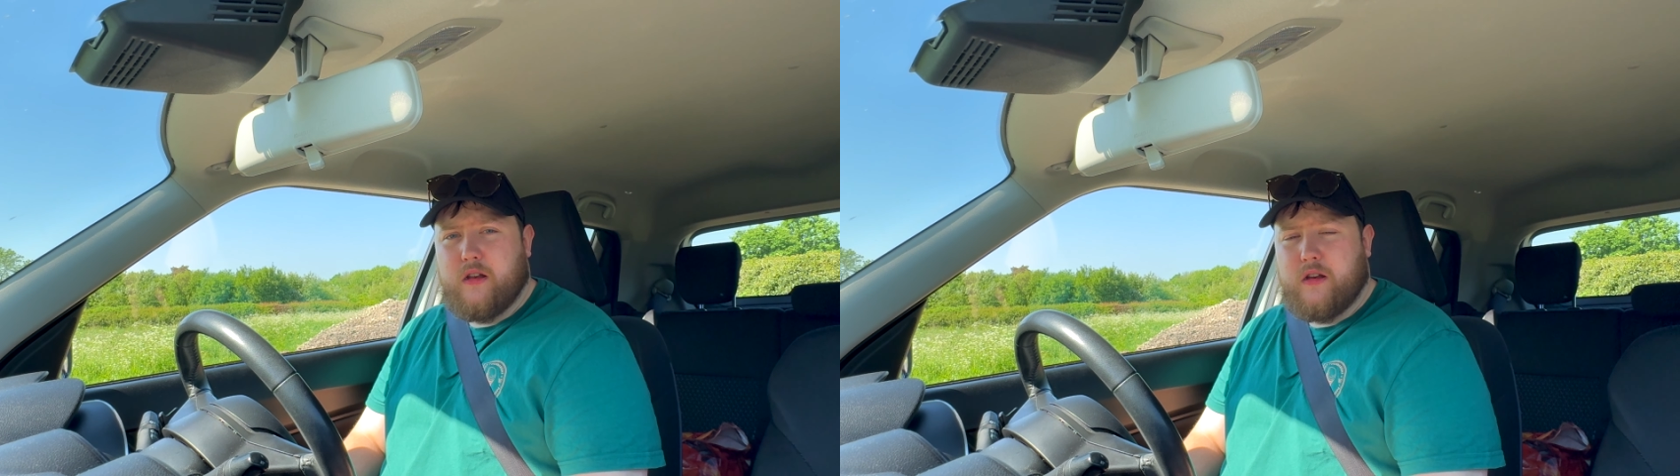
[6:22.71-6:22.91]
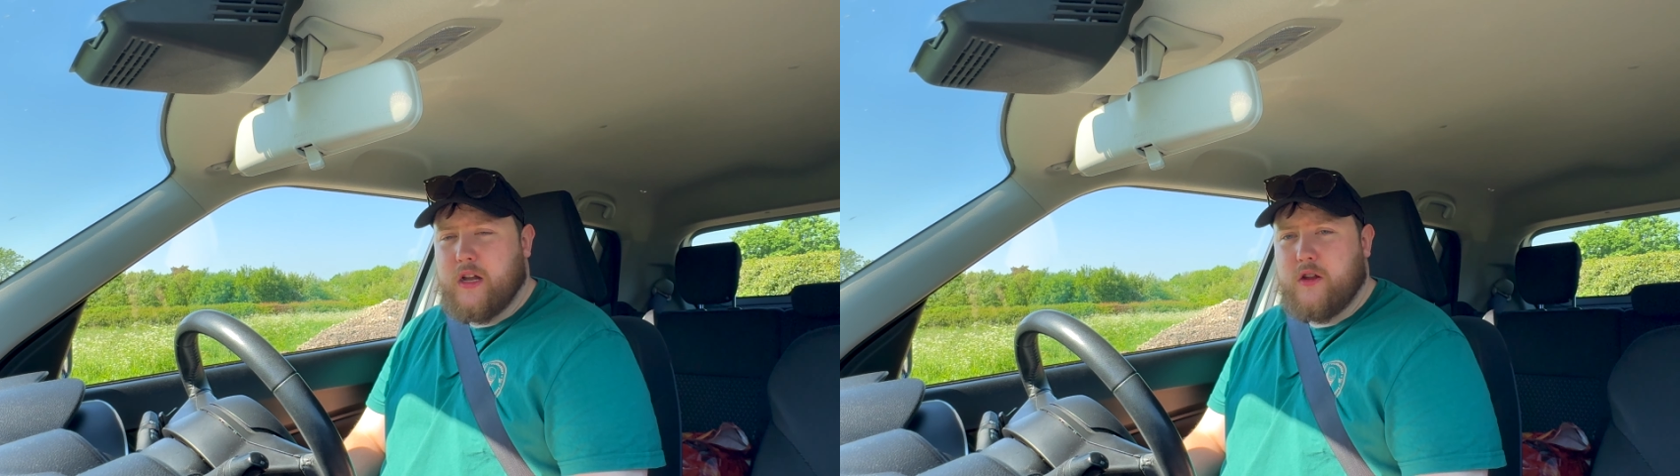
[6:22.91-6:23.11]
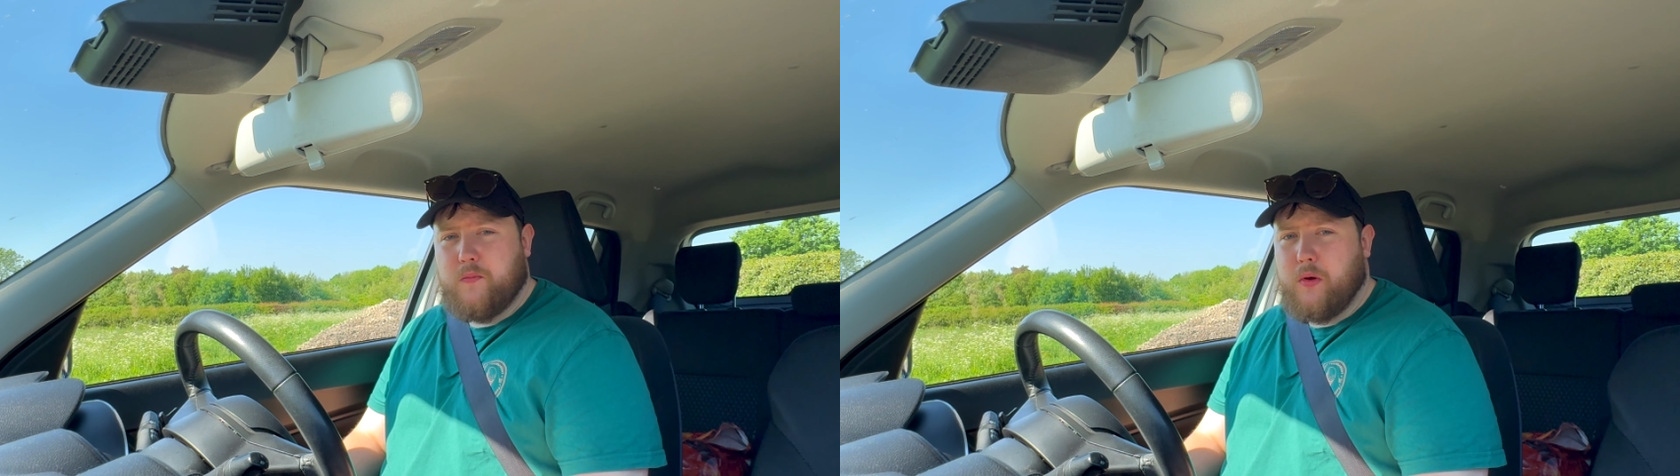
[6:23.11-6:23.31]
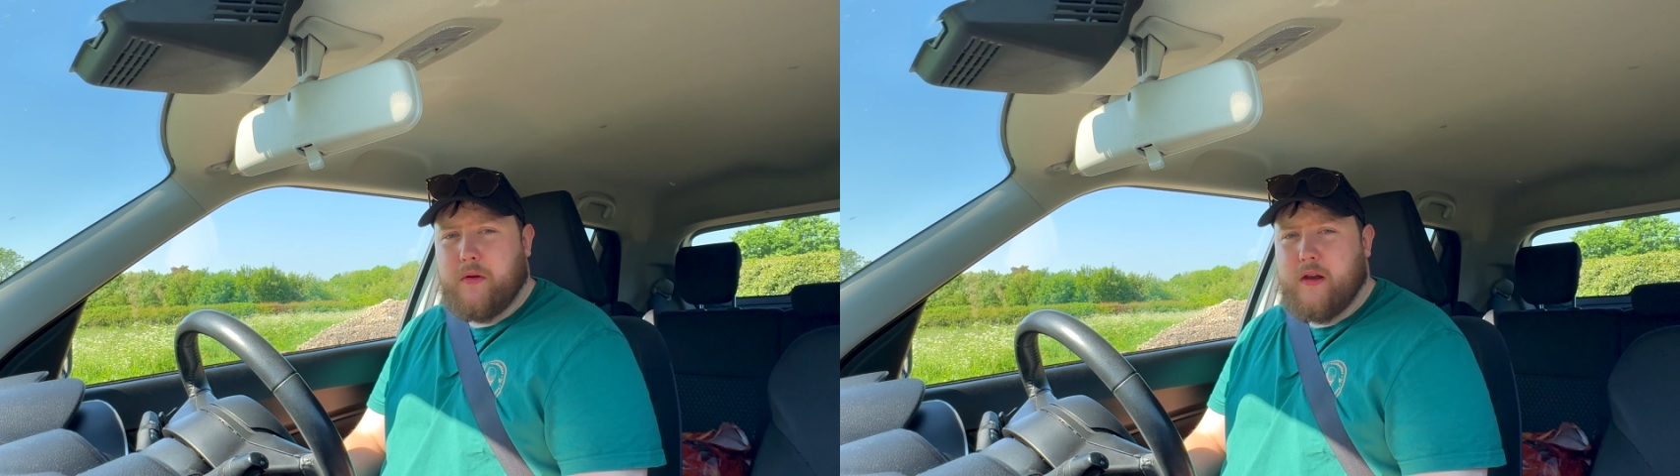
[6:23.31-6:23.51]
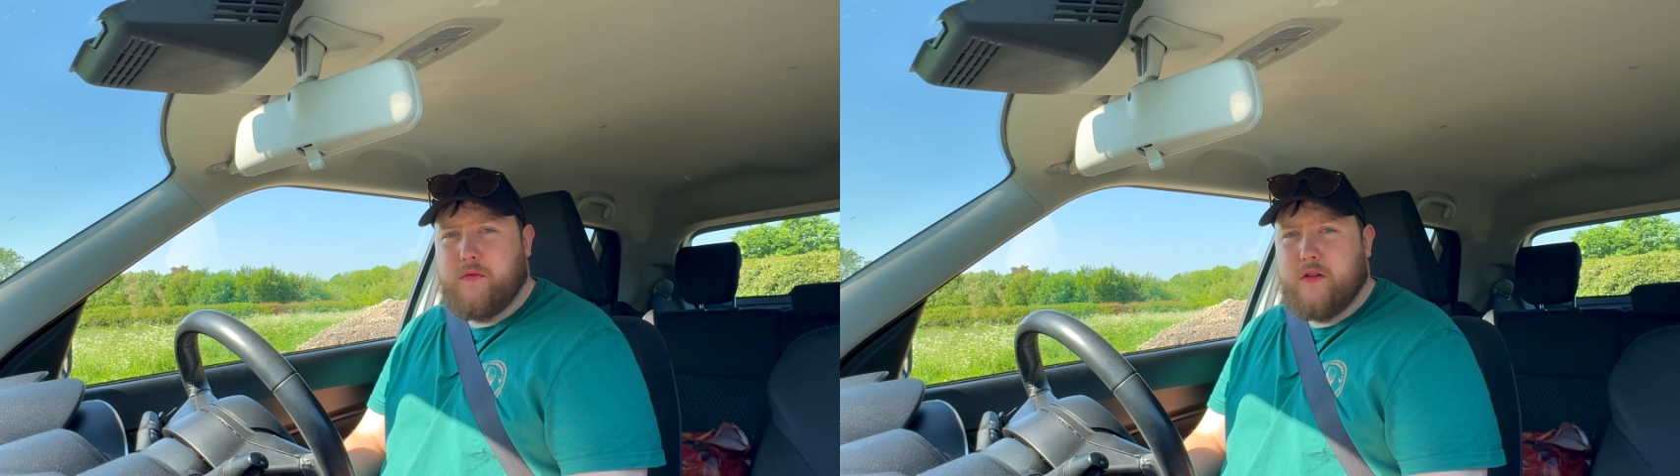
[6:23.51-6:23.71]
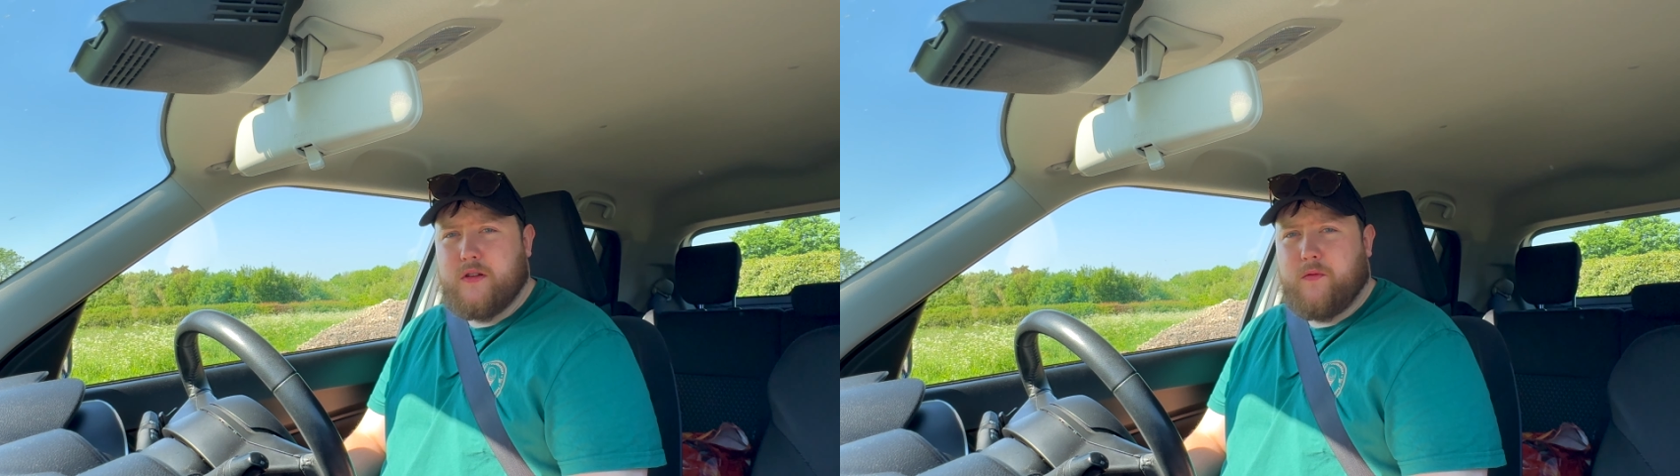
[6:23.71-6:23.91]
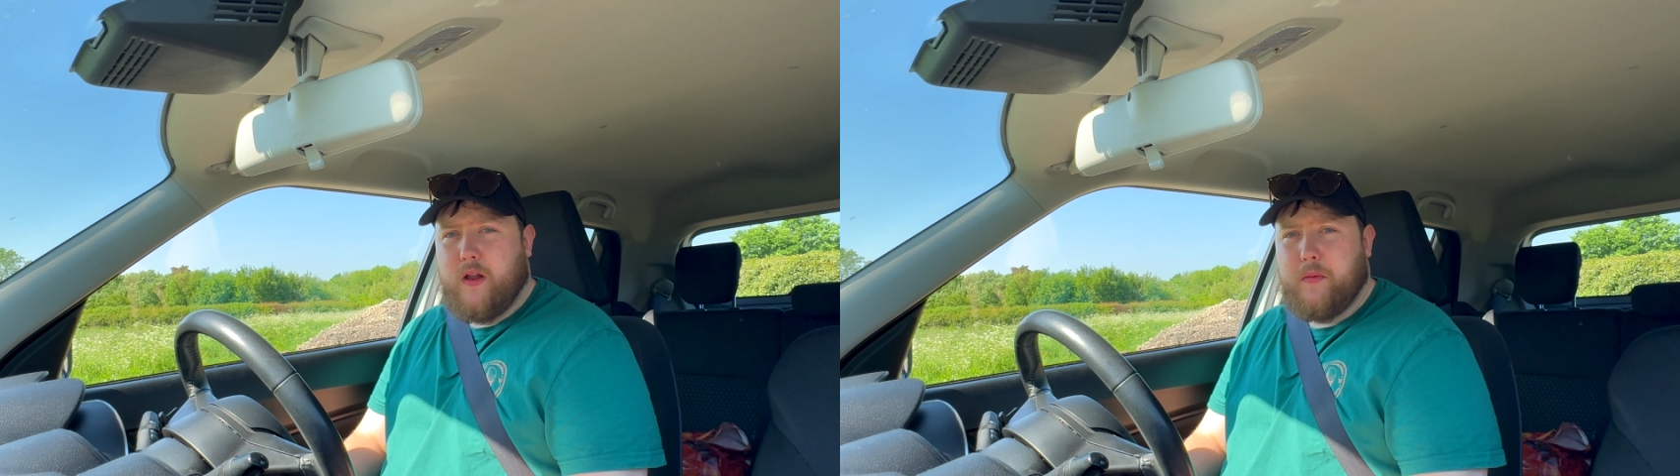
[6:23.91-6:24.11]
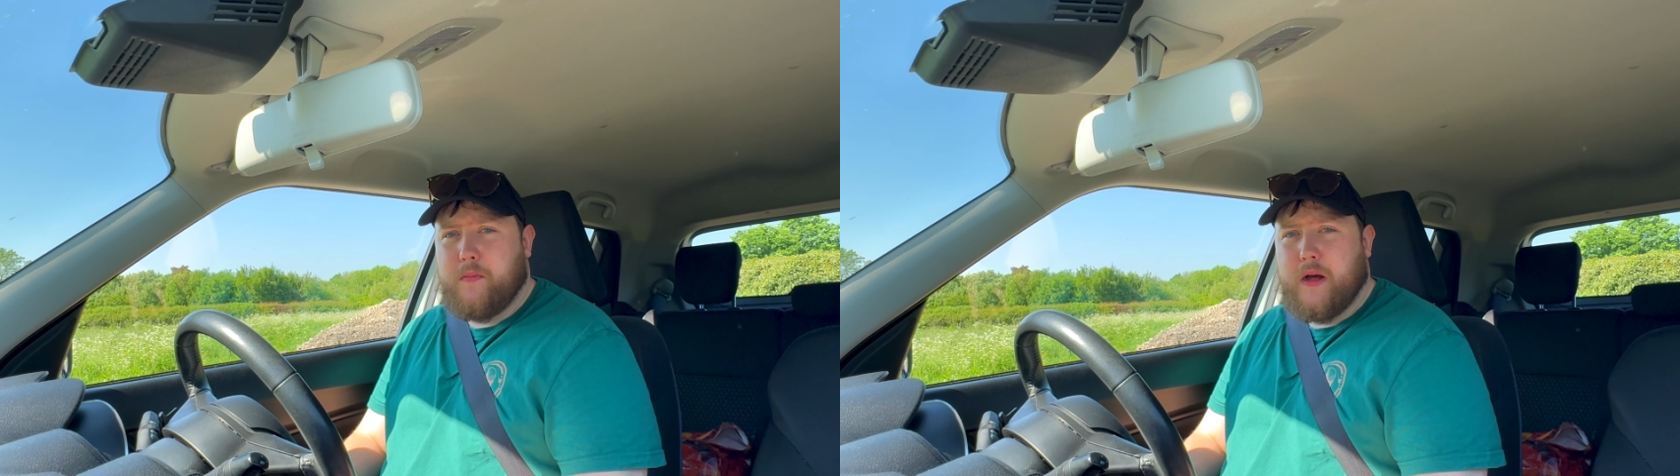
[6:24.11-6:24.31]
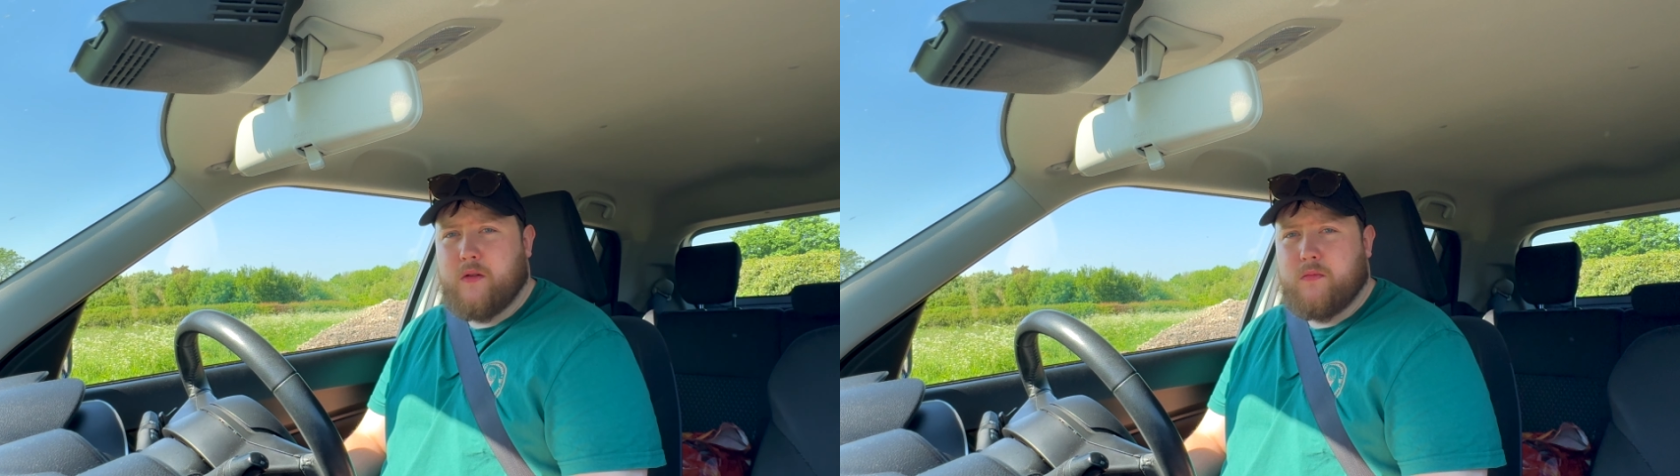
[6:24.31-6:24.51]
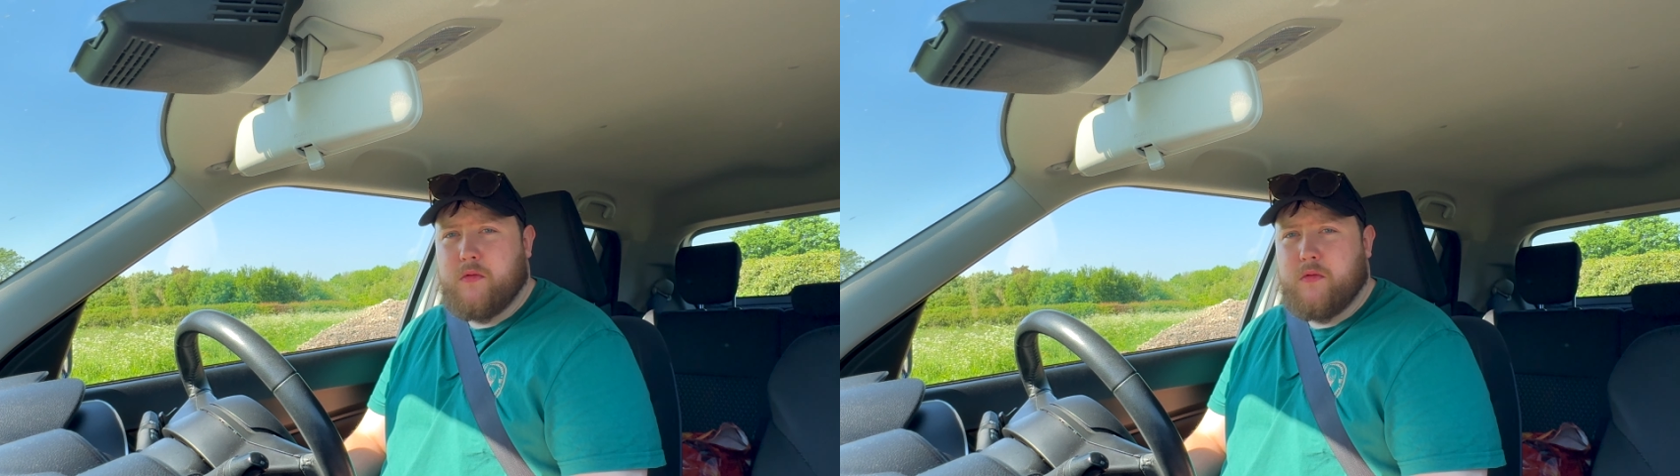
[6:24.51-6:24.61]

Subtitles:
then you'll probably never use the flappy paddle.